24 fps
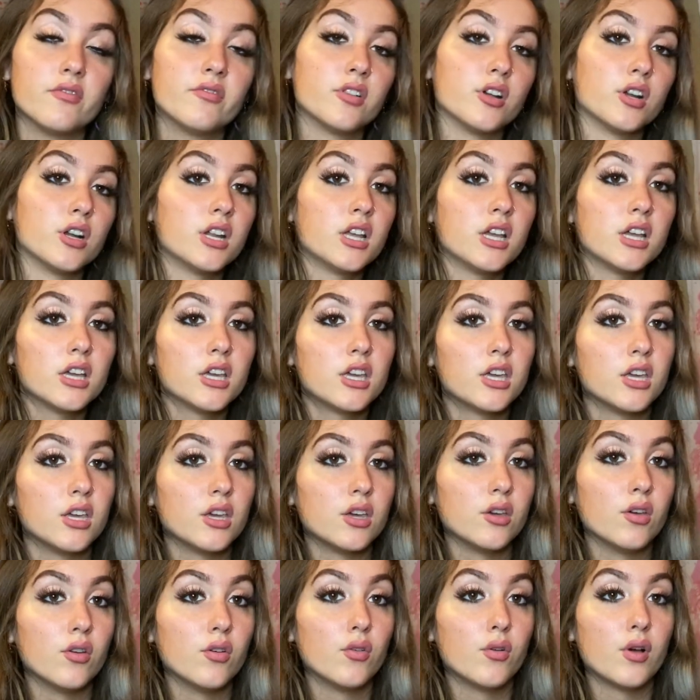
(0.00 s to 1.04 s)
flirty and
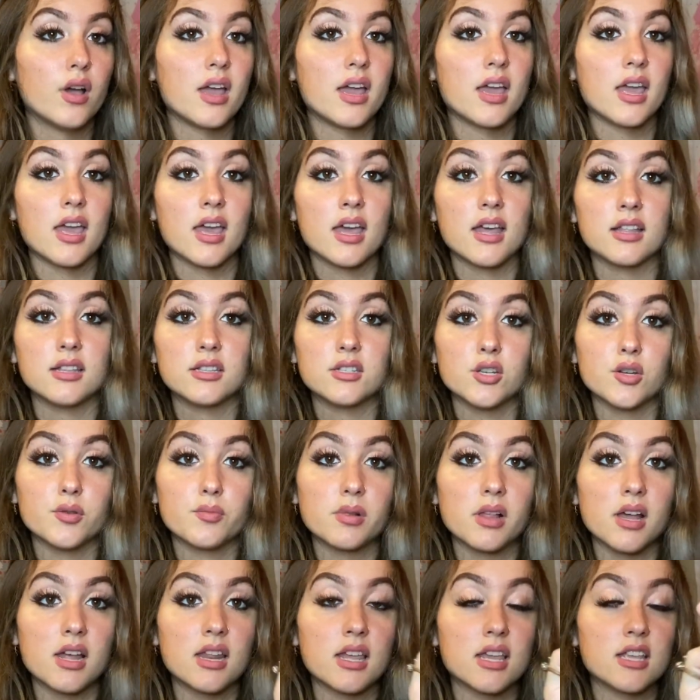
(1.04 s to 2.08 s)
cute, and your
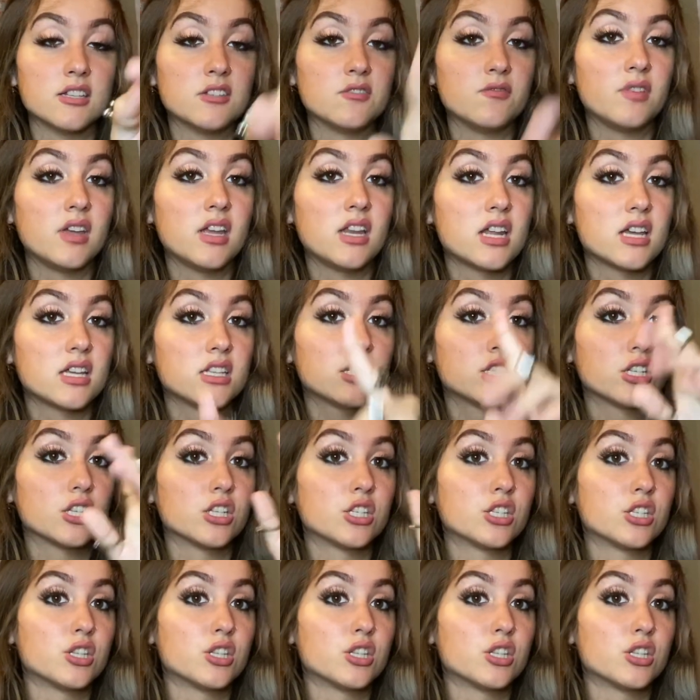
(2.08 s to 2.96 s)
planet is Venus,